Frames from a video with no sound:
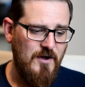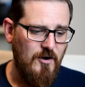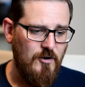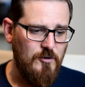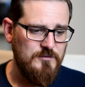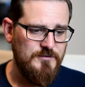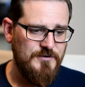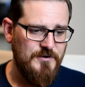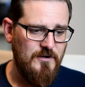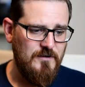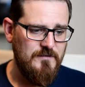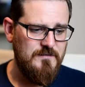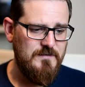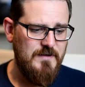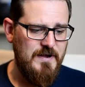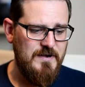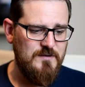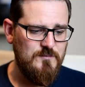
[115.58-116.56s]
hold it
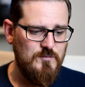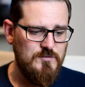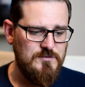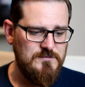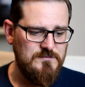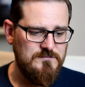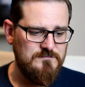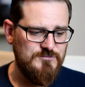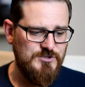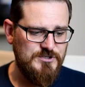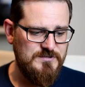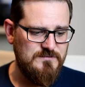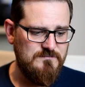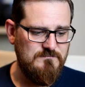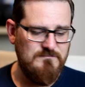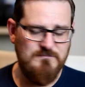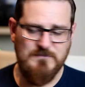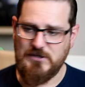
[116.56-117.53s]
on, and it will just
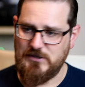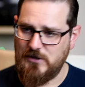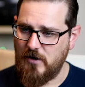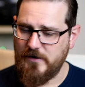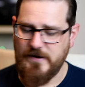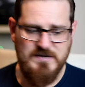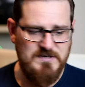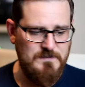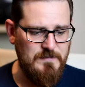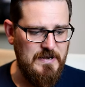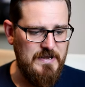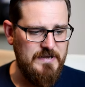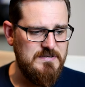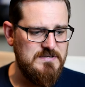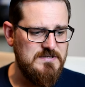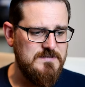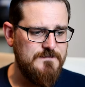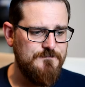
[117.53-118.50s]
lock into
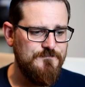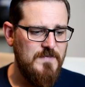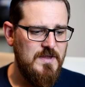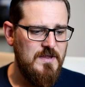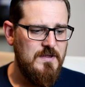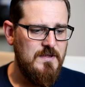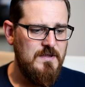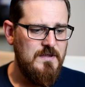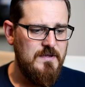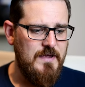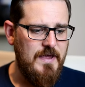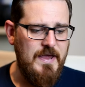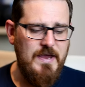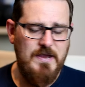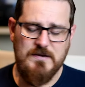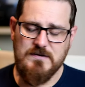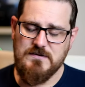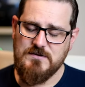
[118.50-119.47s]
place.
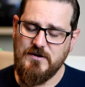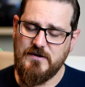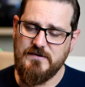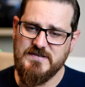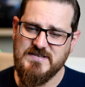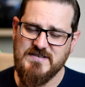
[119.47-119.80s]
And you can